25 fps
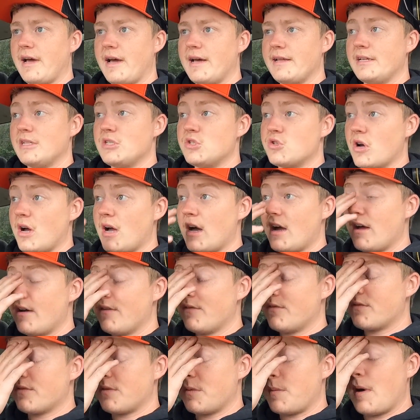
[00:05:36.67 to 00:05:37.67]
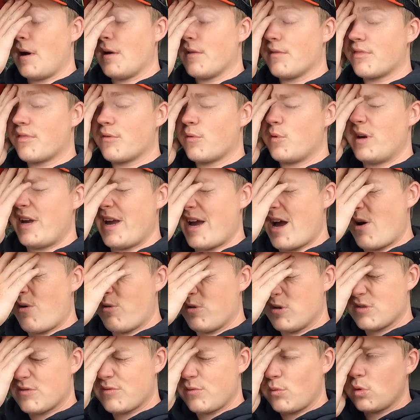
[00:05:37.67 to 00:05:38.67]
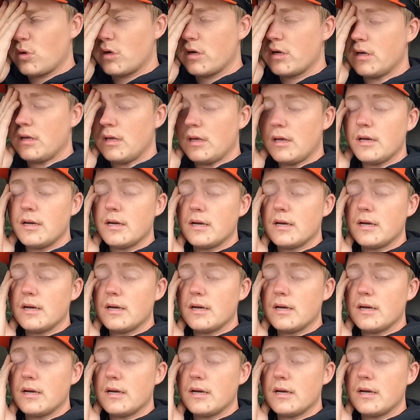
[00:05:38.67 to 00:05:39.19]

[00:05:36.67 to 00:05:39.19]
I had to drive about 3 hours for it.